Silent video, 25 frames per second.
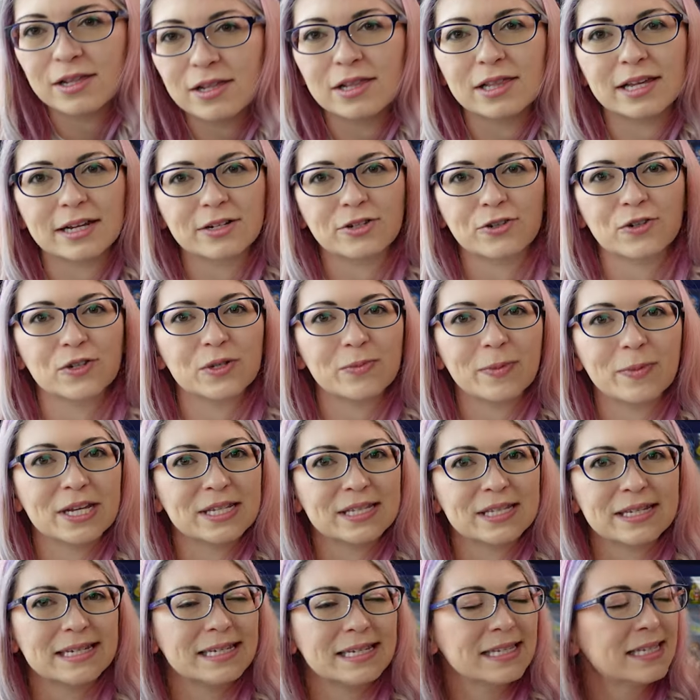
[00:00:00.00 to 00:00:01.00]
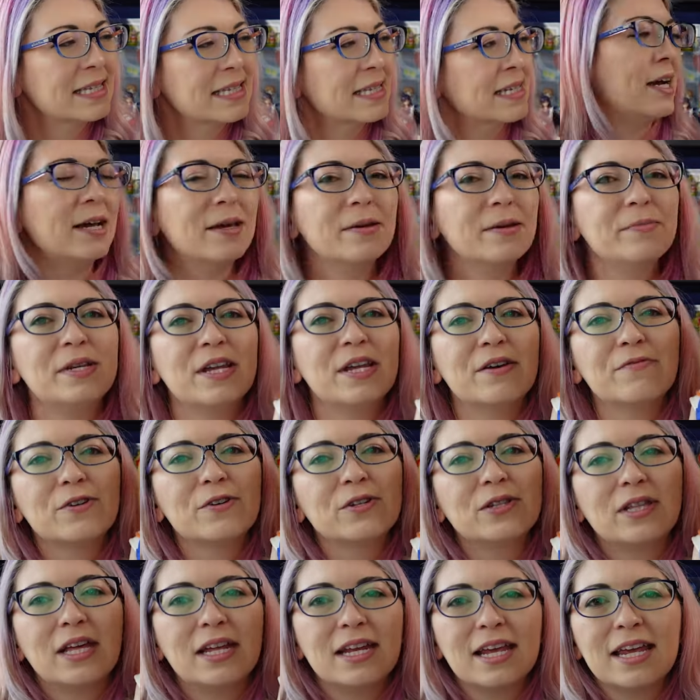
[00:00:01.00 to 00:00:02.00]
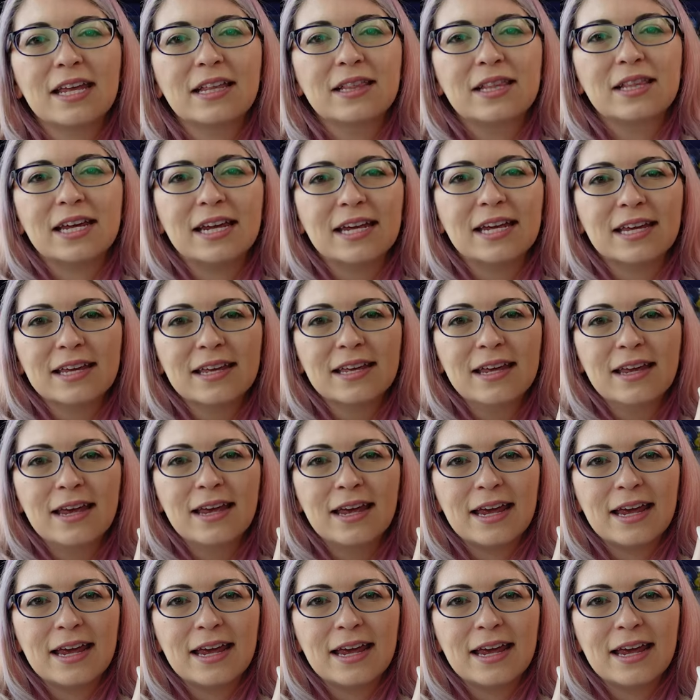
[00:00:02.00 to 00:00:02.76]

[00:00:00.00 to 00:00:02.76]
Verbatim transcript: collector's pieces. I am never letting like